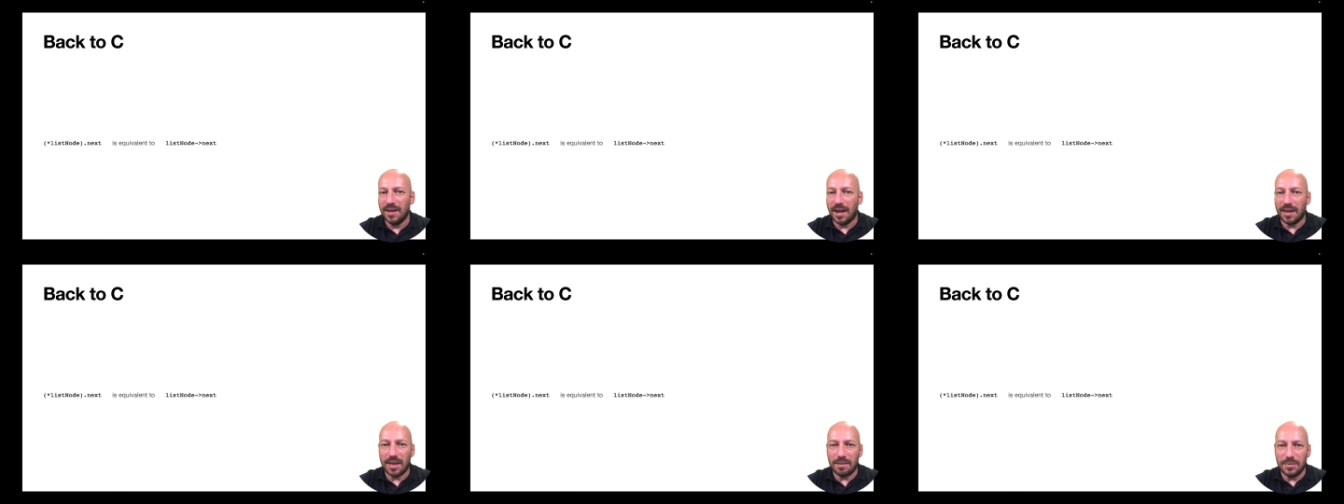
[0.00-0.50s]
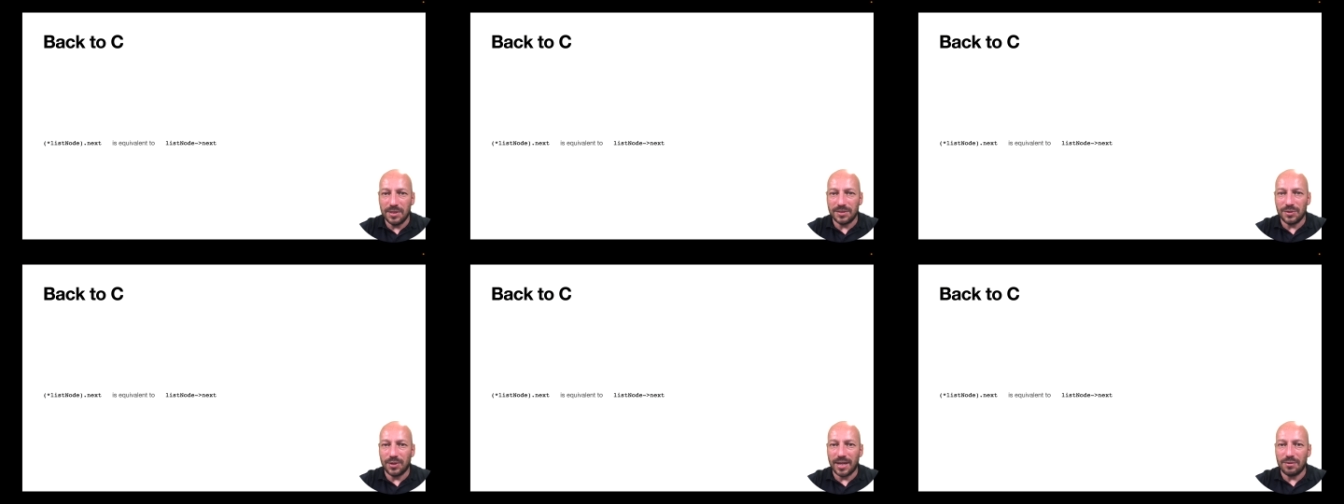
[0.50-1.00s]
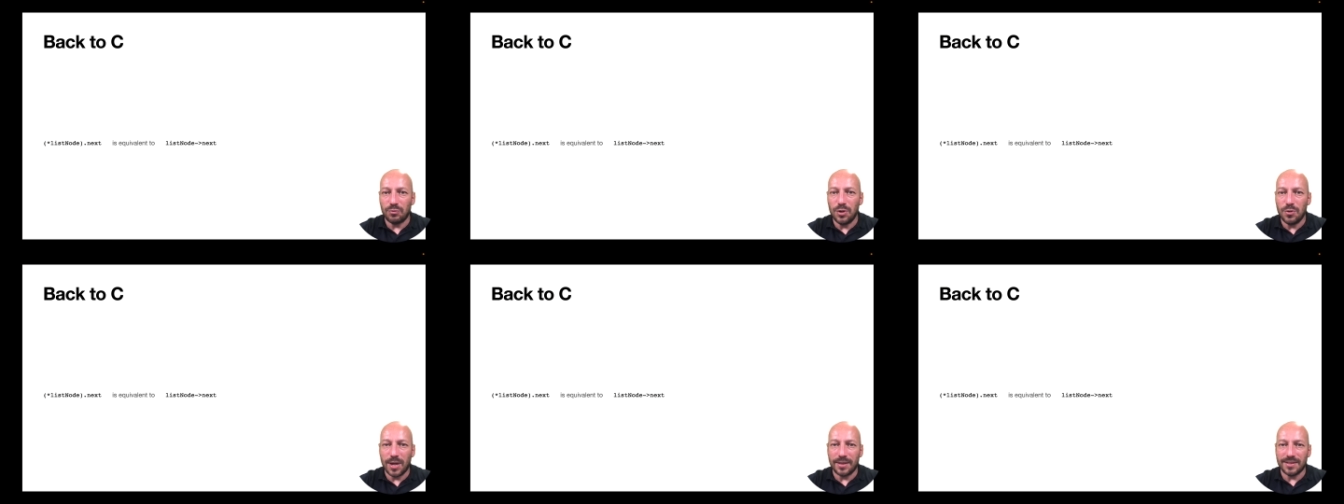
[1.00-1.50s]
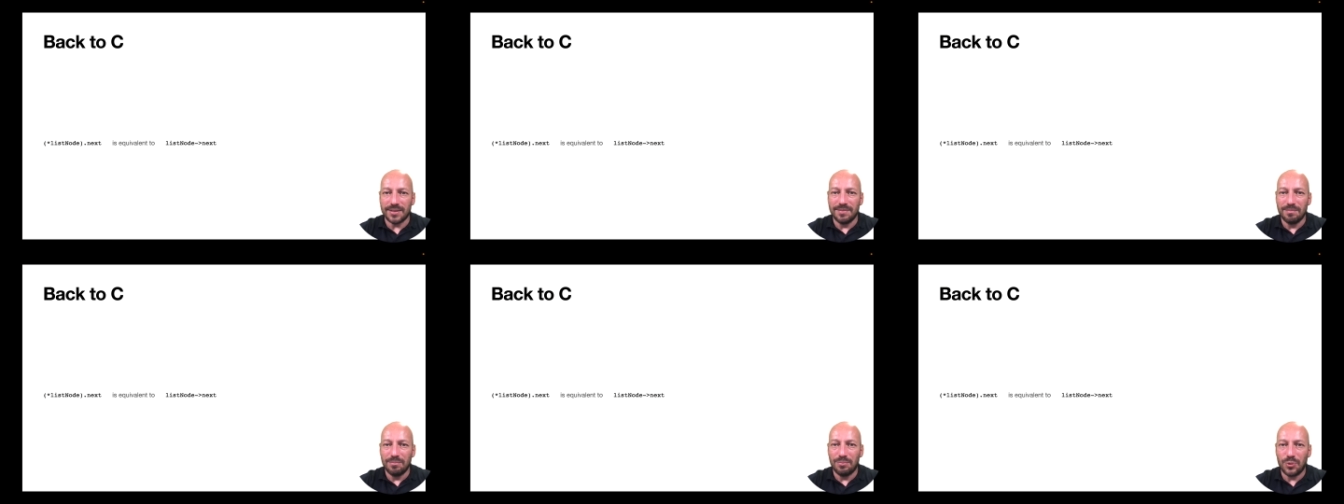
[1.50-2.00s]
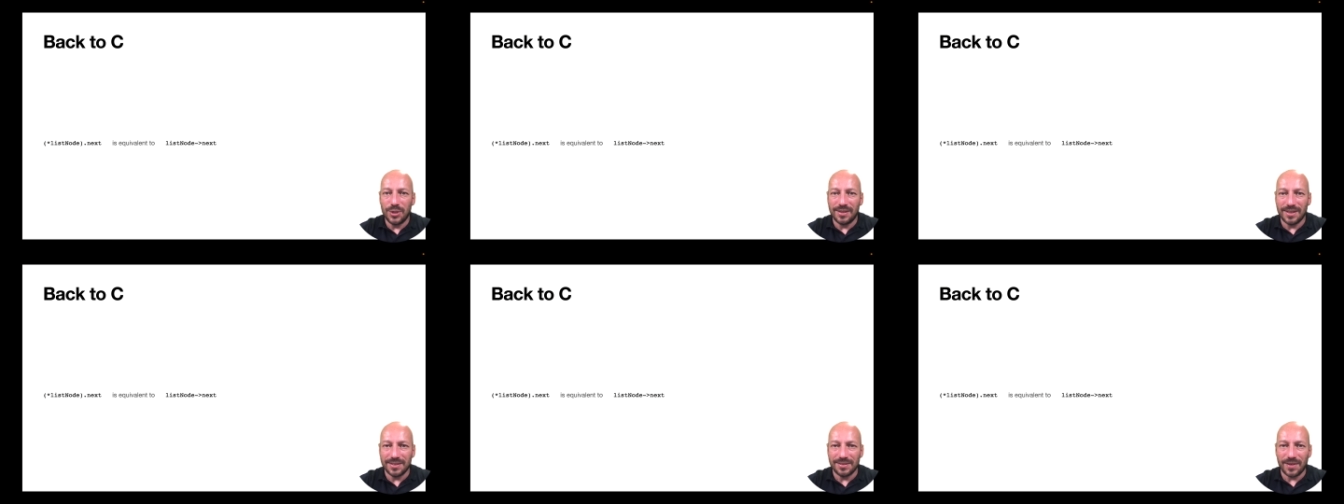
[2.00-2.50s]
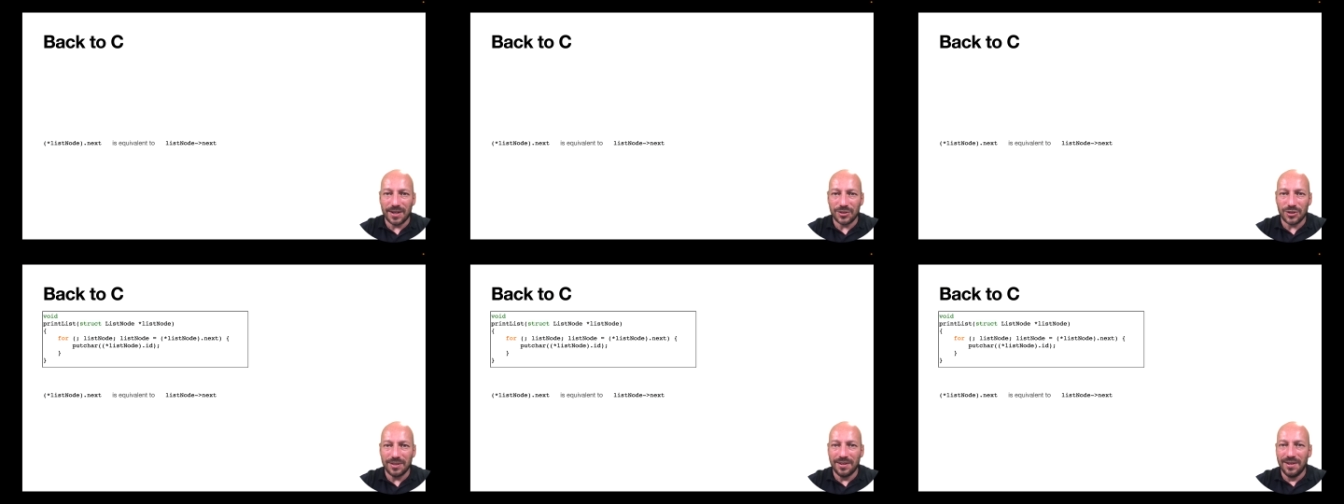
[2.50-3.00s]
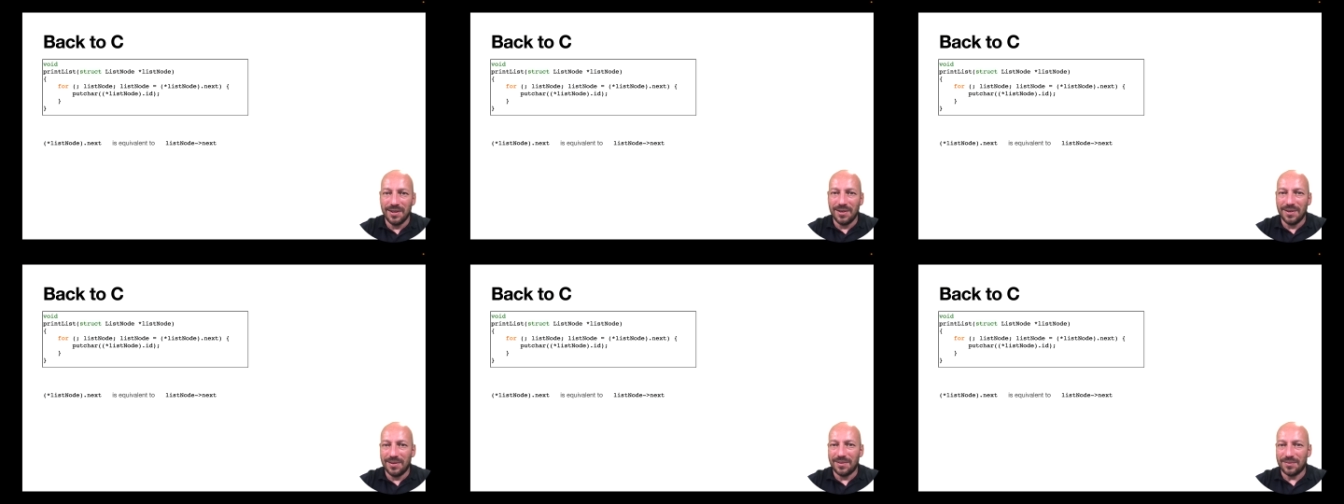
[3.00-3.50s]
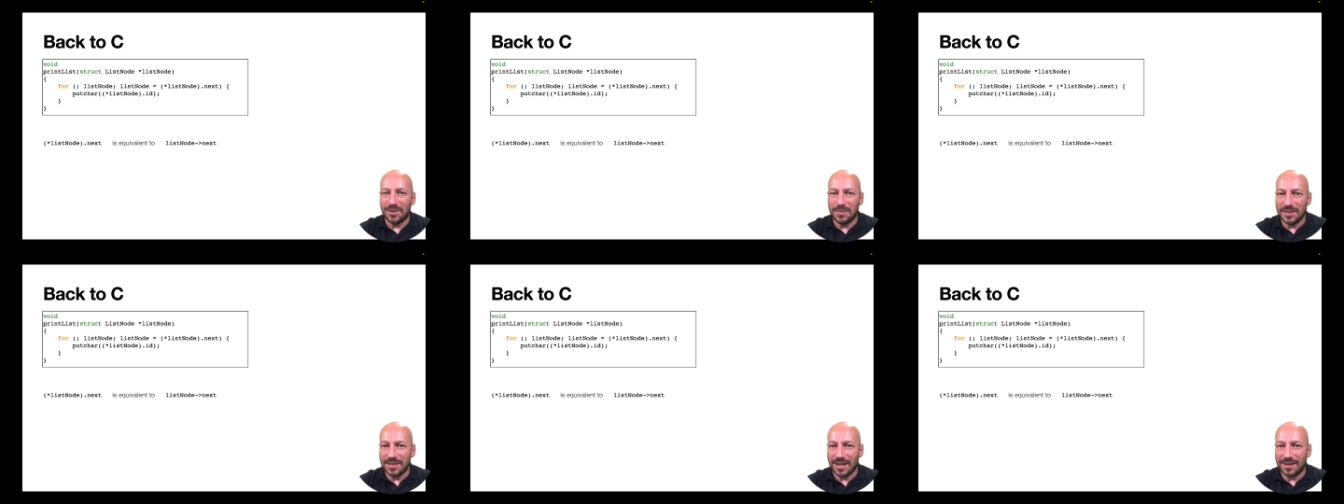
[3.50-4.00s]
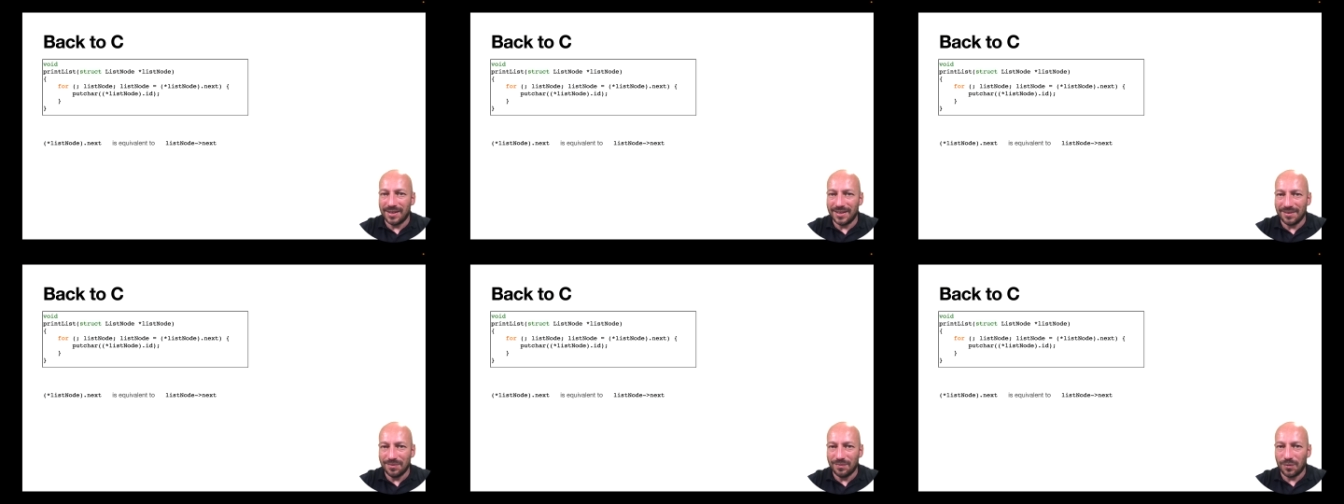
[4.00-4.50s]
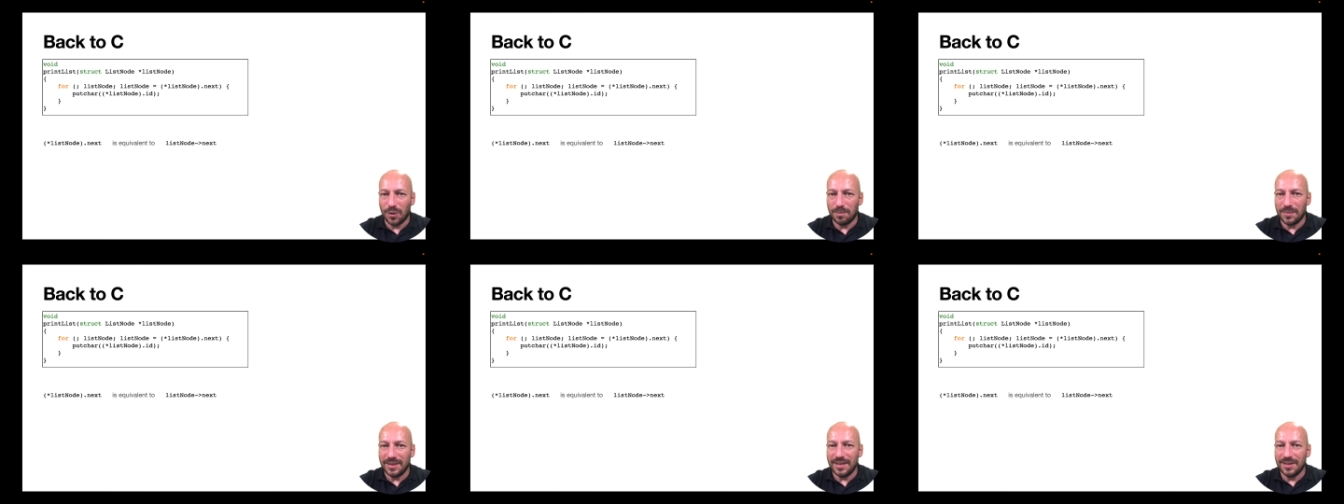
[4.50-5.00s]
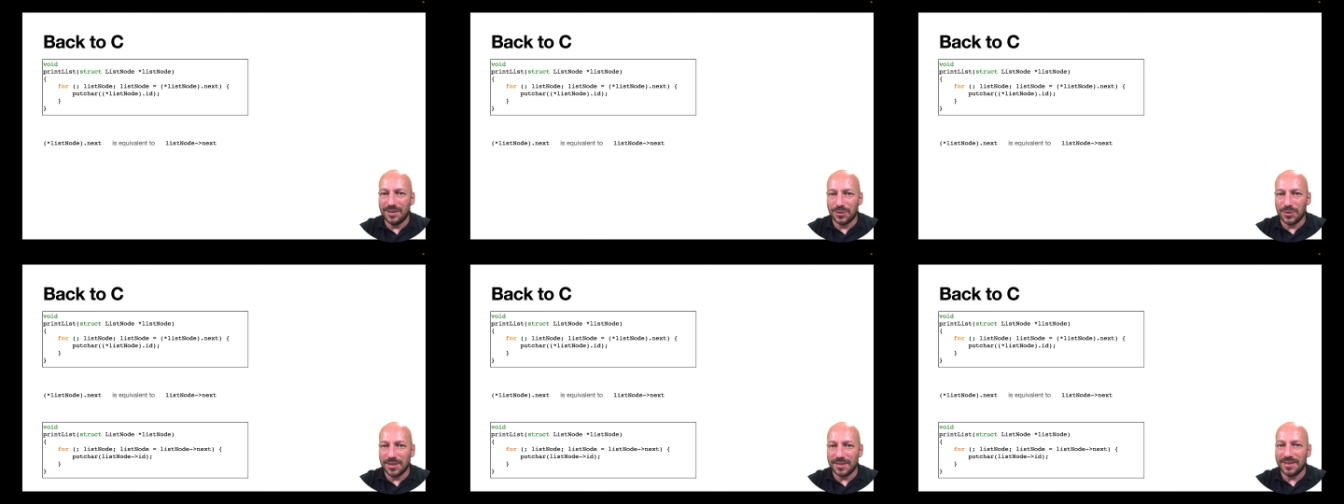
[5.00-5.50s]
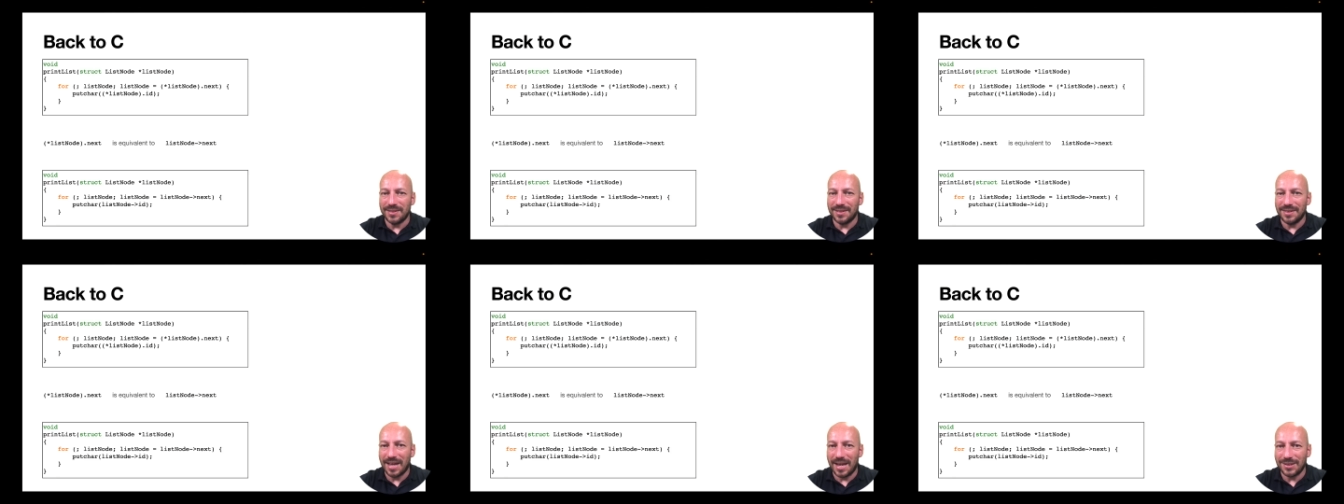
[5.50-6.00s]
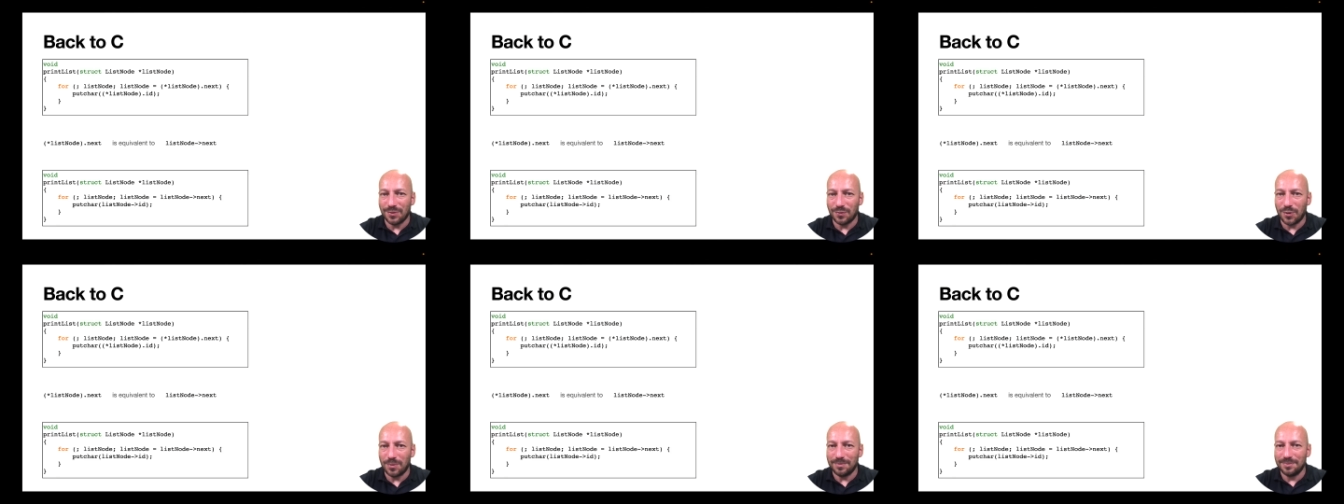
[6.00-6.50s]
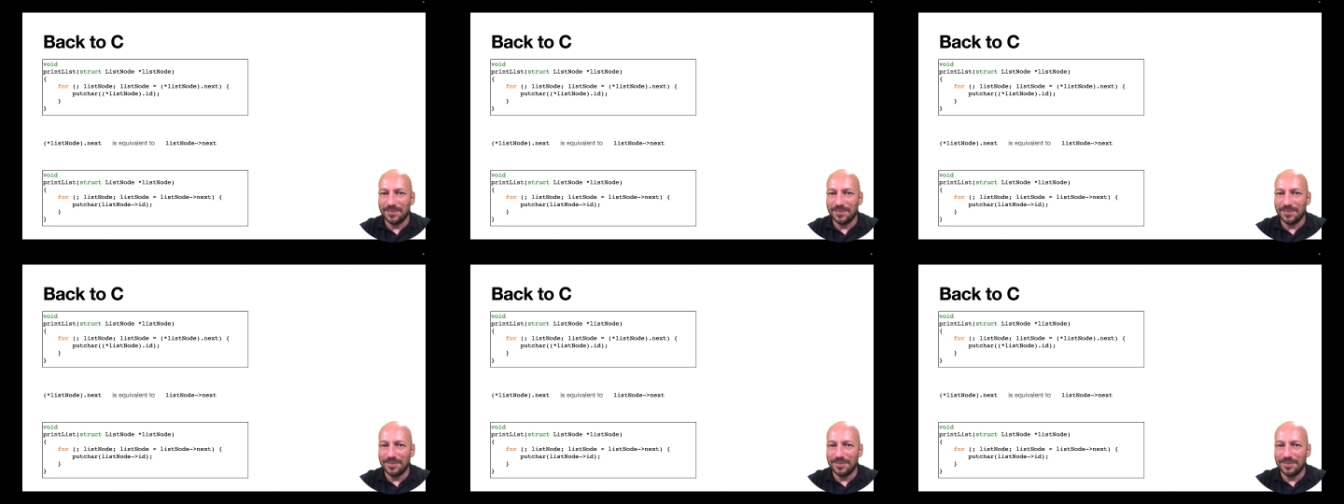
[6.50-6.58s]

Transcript: And that means you can rewrite this print list function from this ugly form into this nicer form.